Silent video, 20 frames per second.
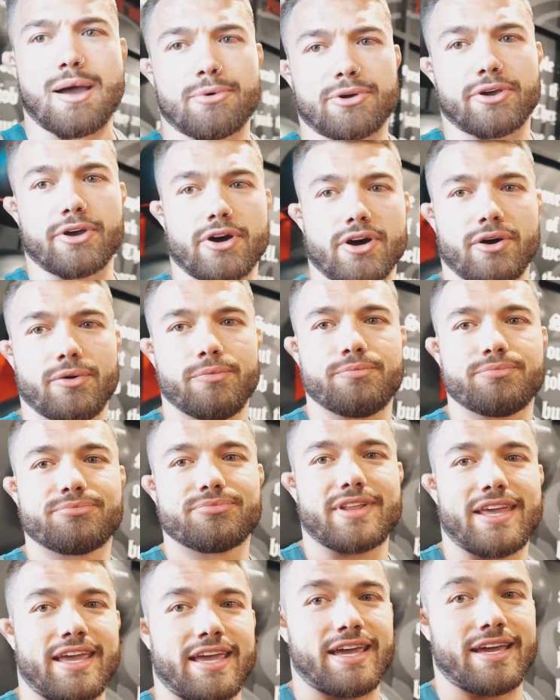ago,
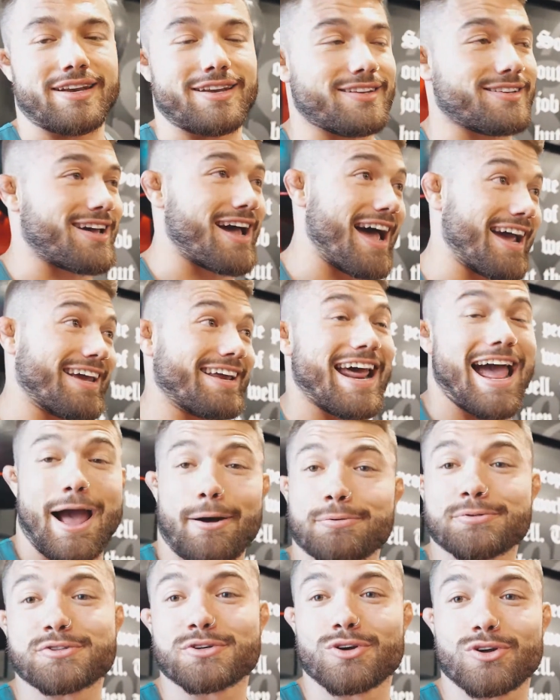and I can
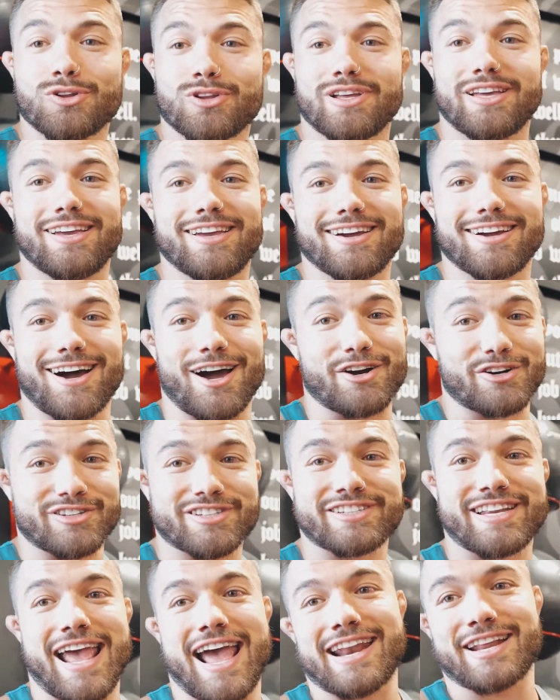absolutely
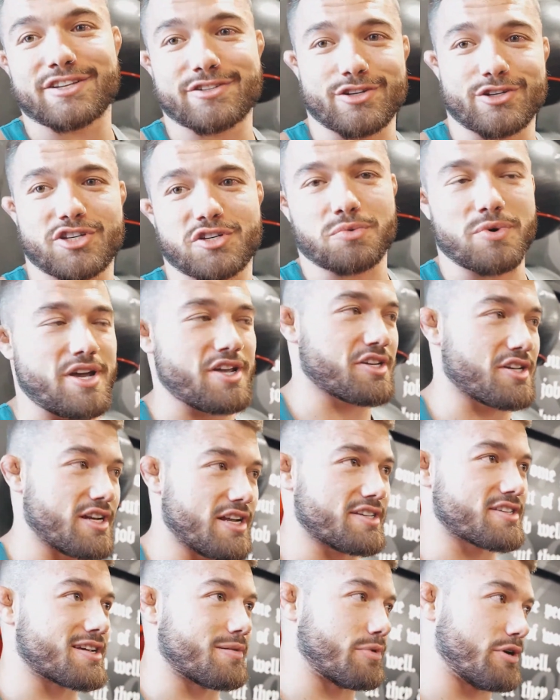understand his situation
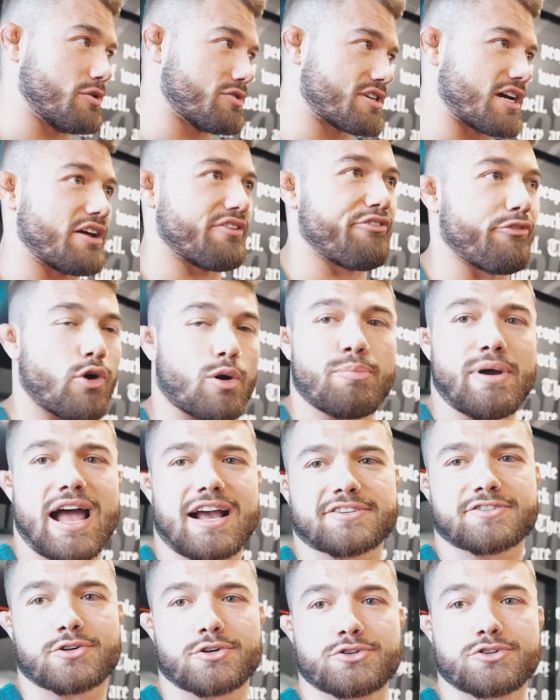as somebody who's had 4
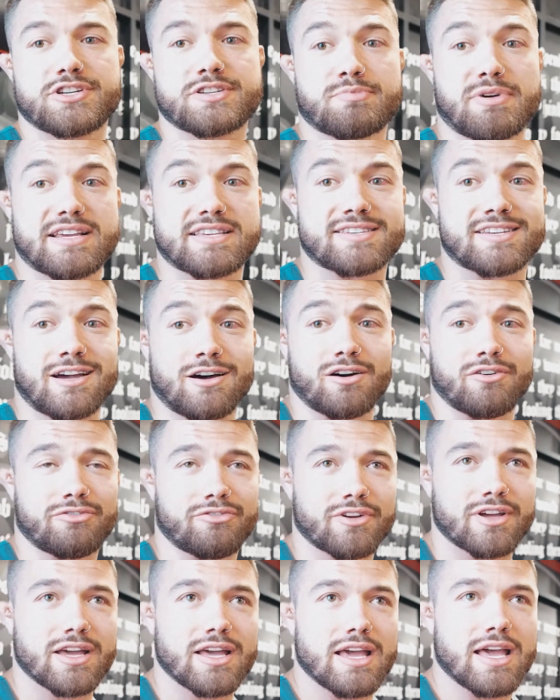back surgeries myself.
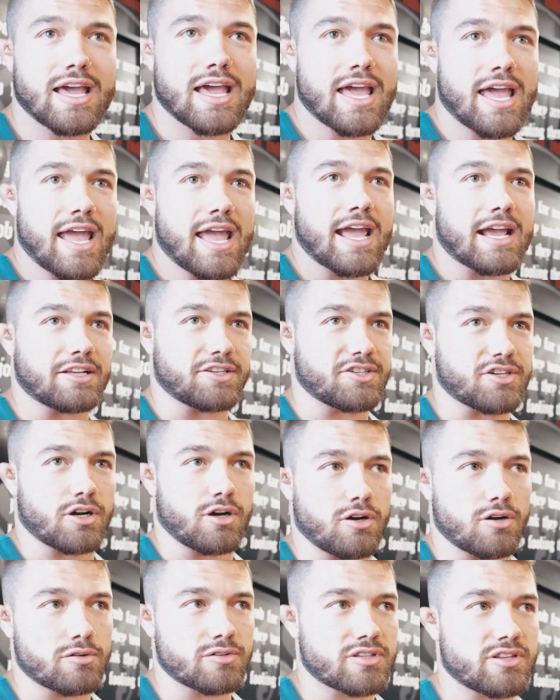And
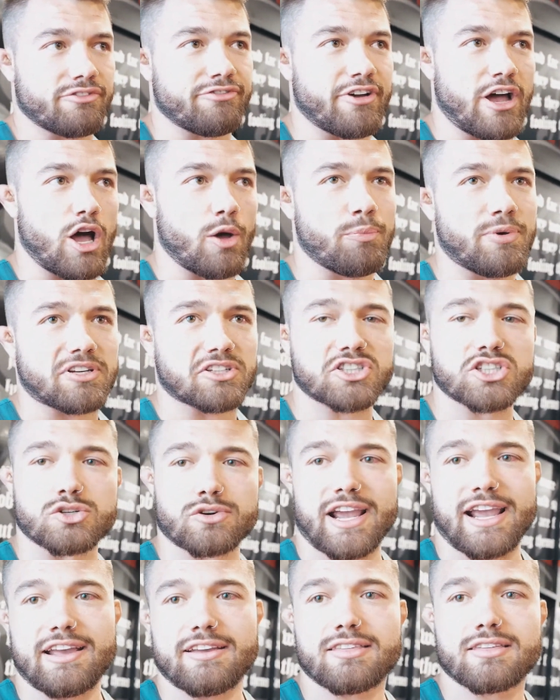so developing
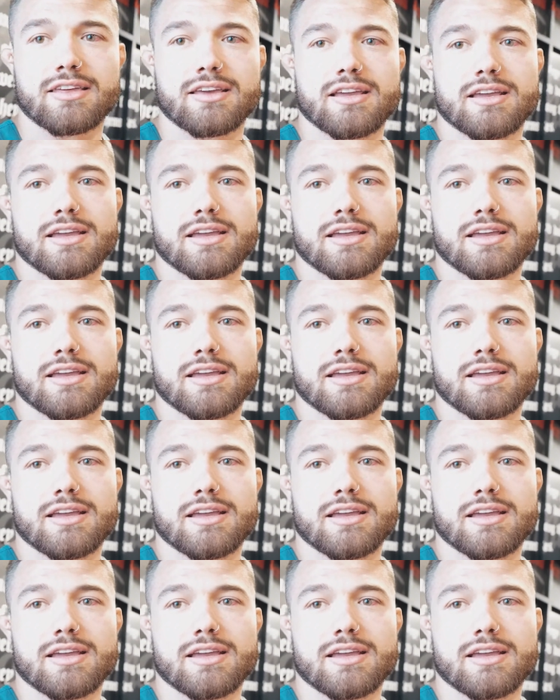strength